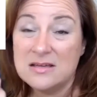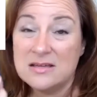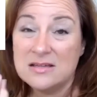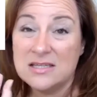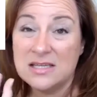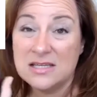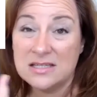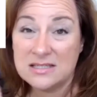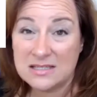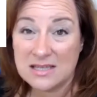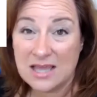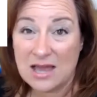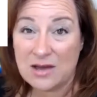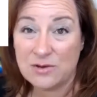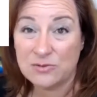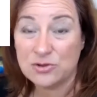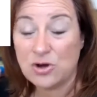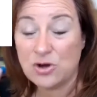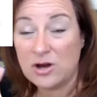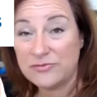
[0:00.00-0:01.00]

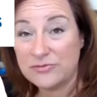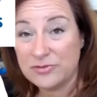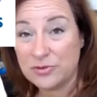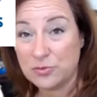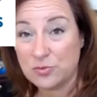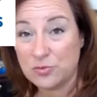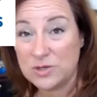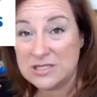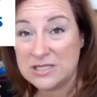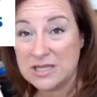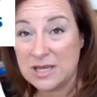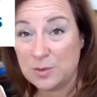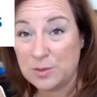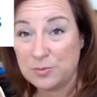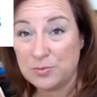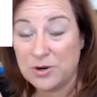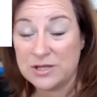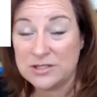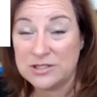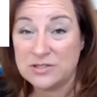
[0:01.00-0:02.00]
discount off the retail
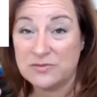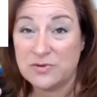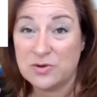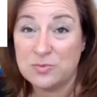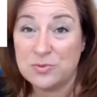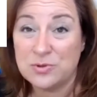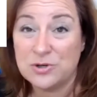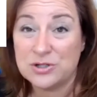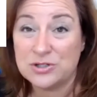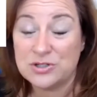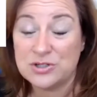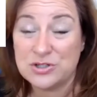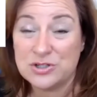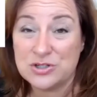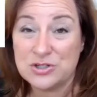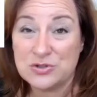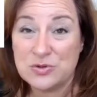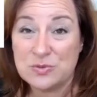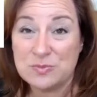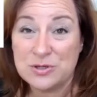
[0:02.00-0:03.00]
price of your book to
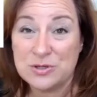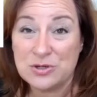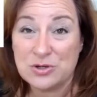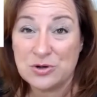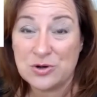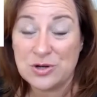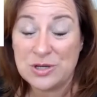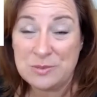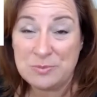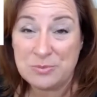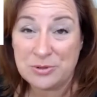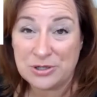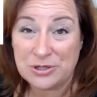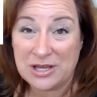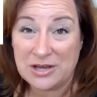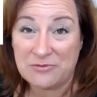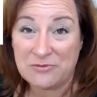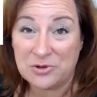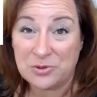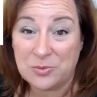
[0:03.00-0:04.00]
distribute your ebook
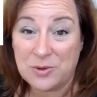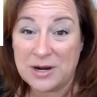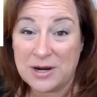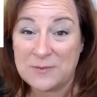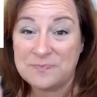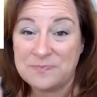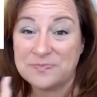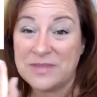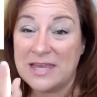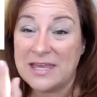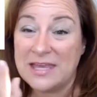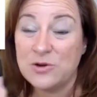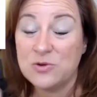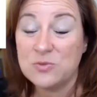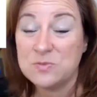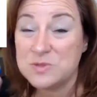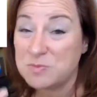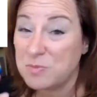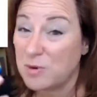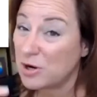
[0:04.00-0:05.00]
everywhere.
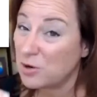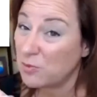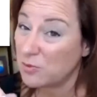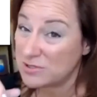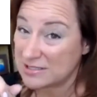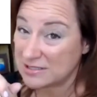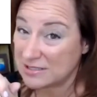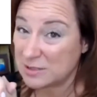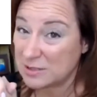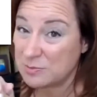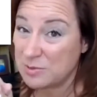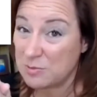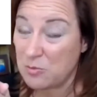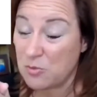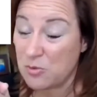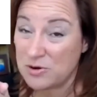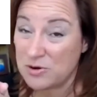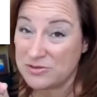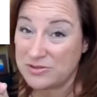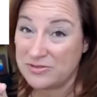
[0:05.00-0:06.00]
Ingram Spark wants a little bit
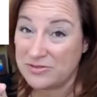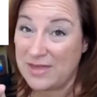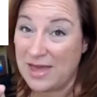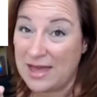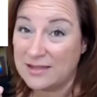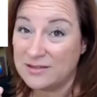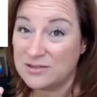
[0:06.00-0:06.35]
more than that.